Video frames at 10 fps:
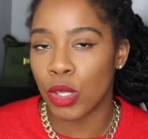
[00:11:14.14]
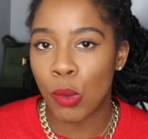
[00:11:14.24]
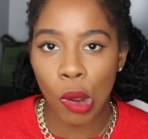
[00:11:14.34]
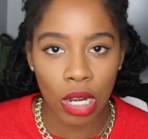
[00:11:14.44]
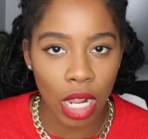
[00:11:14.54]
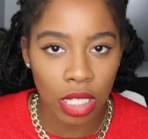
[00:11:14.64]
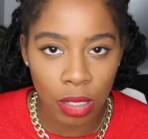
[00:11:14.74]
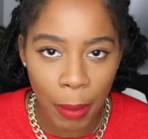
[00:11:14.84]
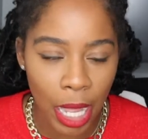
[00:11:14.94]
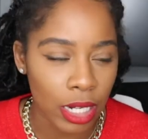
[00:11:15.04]
you want on
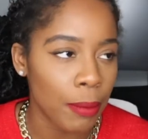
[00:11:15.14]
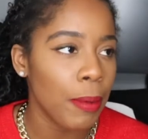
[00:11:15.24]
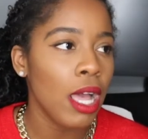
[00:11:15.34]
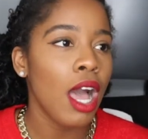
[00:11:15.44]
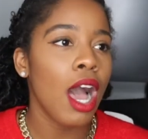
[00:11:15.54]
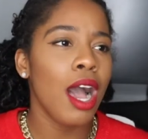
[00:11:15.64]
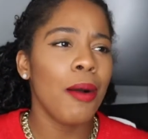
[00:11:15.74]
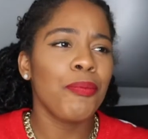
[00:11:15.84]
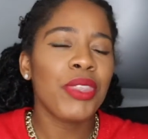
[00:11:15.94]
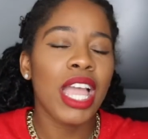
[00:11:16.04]
the bottom.
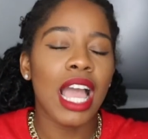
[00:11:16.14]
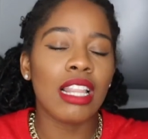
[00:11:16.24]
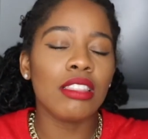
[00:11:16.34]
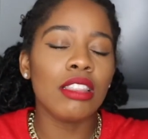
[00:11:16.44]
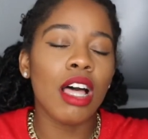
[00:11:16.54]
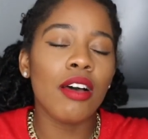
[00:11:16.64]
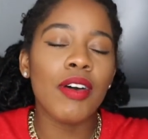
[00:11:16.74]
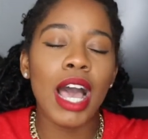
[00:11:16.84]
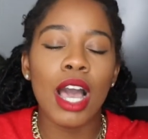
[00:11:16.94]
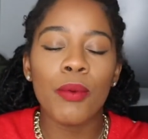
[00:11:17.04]
Um, I
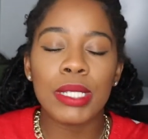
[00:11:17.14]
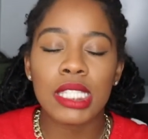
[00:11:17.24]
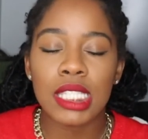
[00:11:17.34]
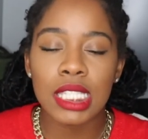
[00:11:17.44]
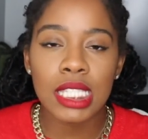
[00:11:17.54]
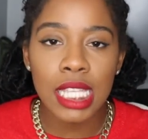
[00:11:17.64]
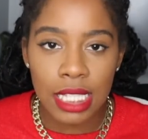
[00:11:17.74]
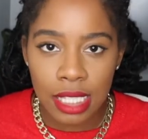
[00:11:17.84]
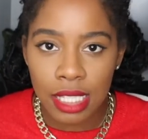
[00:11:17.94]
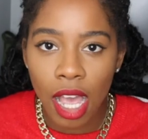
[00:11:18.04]
love how it
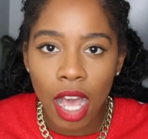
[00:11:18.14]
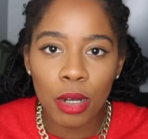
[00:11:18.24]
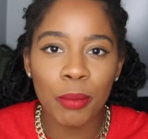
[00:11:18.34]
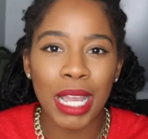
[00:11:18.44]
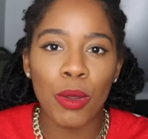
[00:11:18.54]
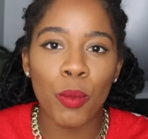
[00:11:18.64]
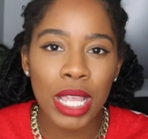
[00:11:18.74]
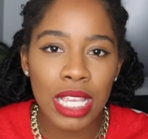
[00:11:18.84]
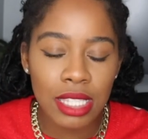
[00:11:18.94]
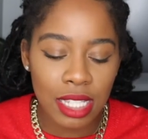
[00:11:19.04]
sits on my
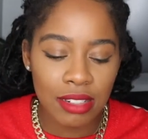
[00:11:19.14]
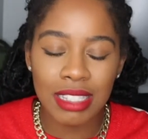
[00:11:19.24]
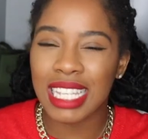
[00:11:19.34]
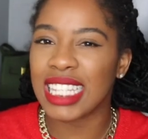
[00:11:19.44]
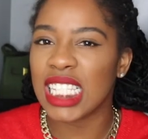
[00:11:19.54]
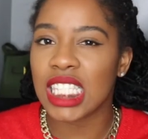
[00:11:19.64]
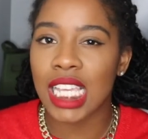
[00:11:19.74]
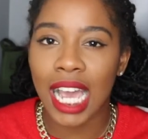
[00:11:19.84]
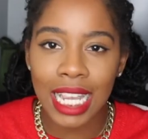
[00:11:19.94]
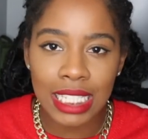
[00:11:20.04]
waist. There's like this
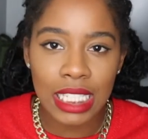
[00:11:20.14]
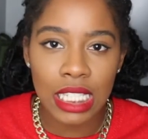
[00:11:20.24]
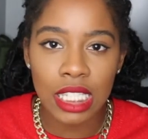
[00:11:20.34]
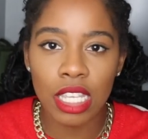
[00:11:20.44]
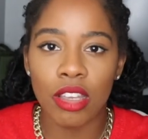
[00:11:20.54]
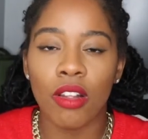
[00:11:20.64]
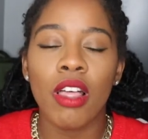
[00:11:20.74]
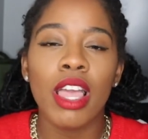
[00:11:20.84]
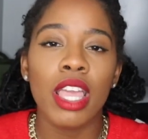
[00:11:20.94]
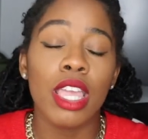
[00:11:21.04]
tie
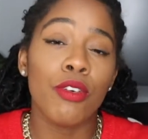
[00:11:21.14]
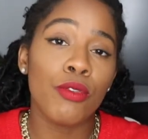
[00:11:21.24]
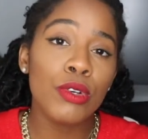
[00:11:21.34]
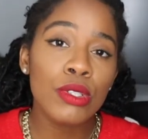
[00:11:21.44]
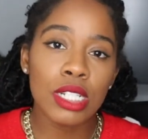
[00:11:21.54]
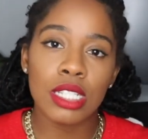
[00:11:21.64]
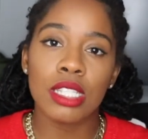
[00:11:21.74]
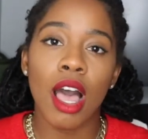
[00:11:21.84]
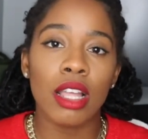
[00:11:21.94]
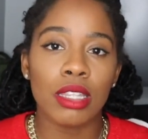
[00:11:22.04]
detail. It
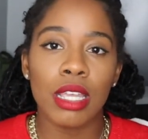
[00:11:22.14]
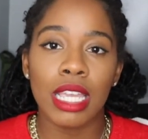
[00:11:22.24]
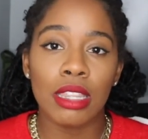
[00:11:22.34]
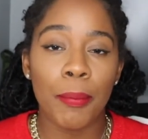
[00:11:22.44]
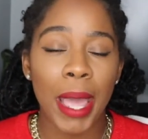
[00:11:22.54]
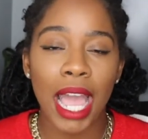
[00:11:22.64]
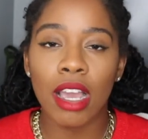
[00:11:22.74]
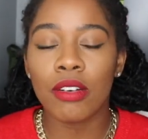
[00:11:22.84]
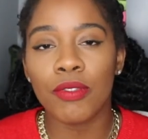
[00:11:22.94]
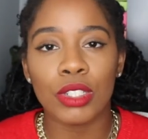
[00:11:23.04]
ruches on in the back.
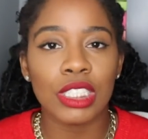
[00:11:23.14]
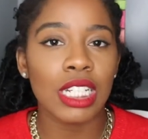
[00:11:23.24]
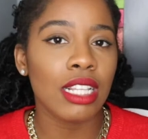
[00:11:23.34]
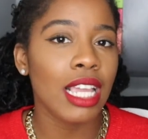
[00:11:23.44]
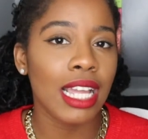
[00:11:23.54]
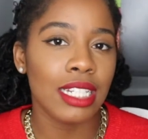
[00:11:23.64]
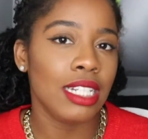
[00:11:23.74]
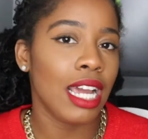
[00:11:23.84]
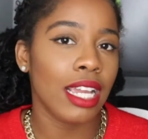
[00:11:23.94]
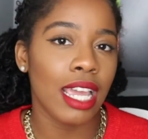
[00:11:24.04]
Unfortunately, I did
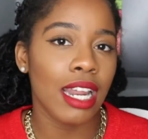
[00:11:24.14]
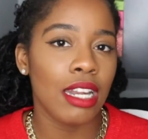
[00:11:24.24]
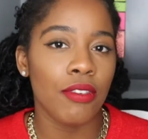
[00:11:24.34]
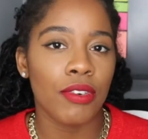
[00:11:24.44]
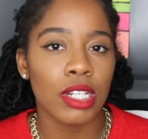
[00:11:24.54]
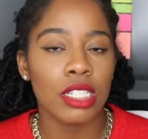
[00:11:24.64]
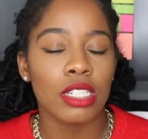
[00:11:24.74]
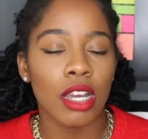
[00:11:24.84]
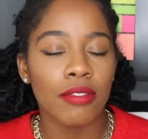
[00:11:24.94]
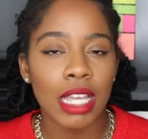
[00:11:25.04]
not get any
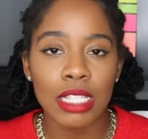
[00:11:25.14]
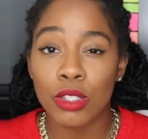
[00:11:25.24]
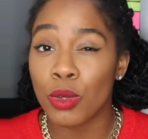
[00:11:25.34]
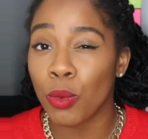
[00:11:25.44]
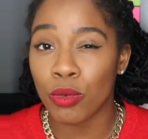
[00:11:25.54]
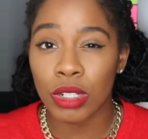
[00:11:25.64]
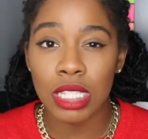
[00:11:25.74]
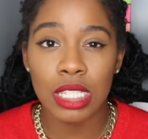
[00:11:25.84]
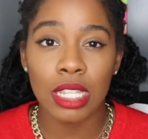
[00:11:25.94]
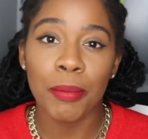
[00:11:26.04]
footage of that, so you won't
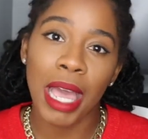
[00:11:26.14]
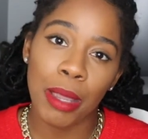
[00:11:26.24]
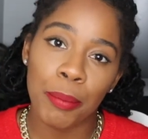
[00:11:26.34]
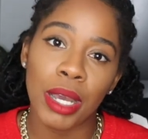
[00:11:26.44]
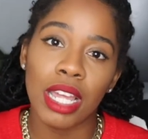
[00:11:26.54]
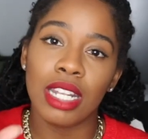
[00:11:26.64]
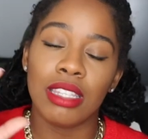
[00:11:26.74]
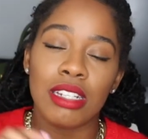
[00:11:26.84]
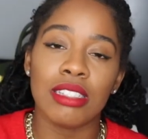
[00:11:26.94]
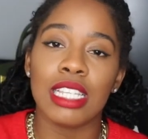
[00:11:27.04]
really see the back, but
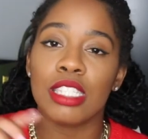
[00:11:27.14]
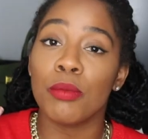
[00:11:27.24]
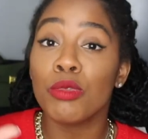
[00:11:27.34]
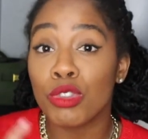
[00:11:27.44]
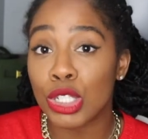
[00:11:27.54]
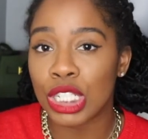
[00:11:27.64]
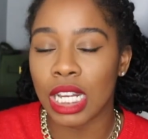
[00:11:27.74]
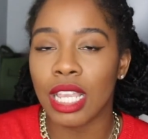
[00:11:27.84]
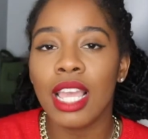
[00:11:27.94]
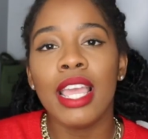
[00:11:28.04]
there's like some
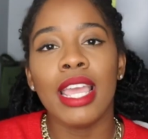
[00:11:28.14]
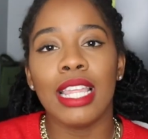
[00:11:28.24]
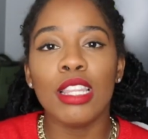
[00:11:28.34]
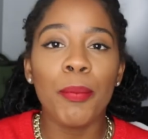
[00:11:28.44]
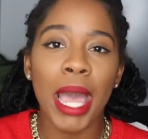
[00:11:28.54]
ruching in the